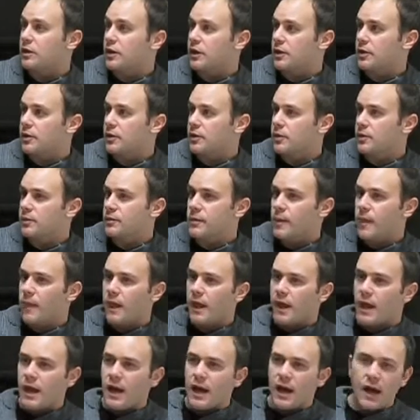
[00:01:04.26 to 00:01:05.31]
later.
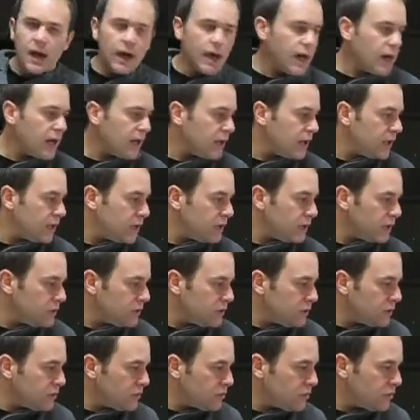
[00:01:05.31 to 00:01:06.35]
I
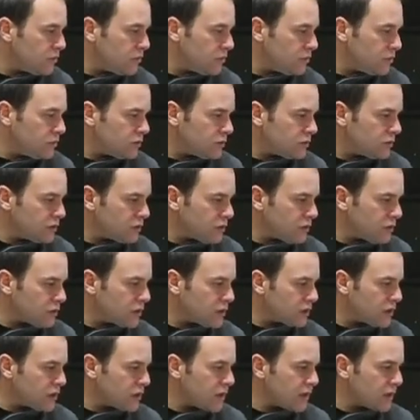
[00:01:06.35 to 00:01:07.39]
don't
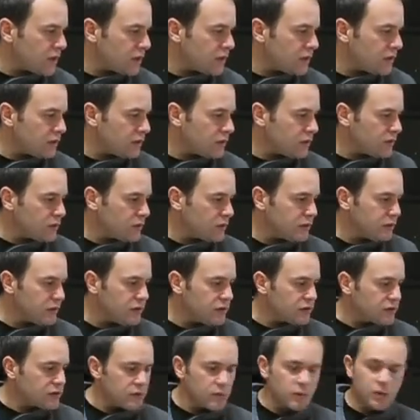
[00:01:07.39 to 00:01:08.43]
like to leave
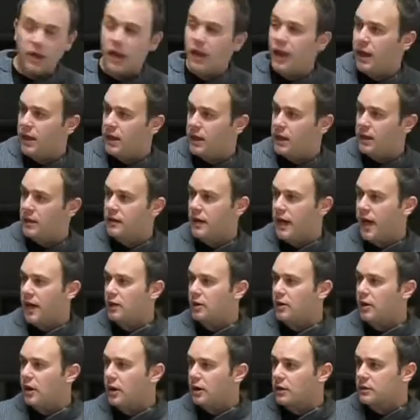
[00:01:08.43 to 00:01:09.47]
someone hanging that
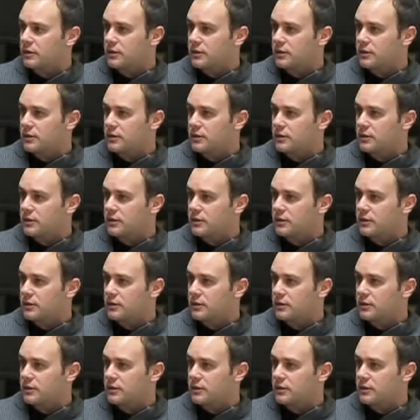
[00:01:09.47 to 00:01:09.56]
long.